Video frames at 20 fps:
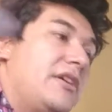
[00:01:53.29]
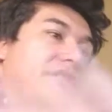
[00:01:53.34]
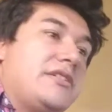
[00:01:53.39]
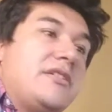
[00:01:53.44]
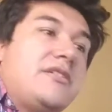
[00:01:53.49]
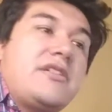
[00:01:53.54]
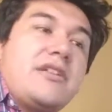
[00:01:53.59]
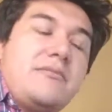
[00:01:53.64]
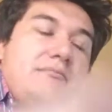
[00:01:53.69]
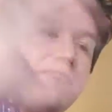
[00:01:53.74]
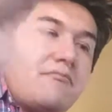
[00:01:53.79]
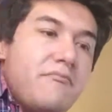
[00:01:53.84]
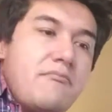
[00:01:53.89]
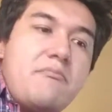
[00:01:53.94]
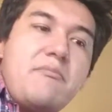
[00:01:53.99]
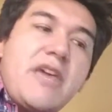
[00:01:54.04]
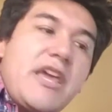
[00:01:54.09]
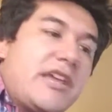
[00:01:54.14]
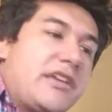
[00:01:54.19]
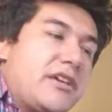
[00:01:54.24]
You
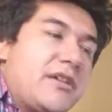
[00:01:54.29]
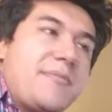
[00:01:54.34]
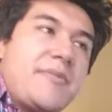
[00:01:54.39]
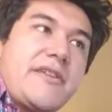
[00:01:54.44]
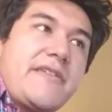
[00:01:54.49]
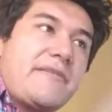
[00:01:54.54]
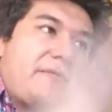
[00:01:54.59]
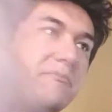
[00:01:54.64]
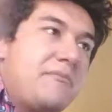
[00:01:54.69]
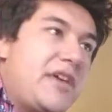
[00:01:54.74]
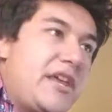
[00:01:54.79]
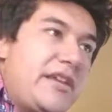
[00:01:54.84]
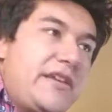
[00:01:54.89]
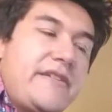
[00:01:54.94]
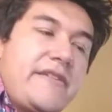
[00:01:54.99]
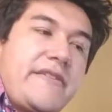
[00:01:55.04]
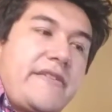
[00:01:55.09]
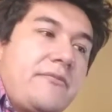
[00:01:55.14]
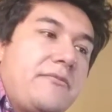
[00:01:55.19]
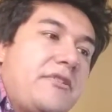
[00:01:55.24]
can make up as many
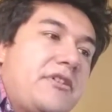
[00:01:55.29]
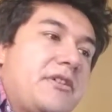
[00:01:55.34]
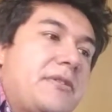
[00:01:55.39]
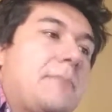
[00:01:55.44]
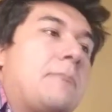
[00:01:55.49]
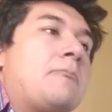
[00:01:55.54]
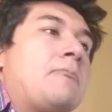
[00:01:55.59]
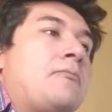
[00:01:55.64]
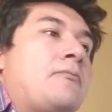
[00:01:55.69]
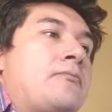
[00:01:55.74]
as you want,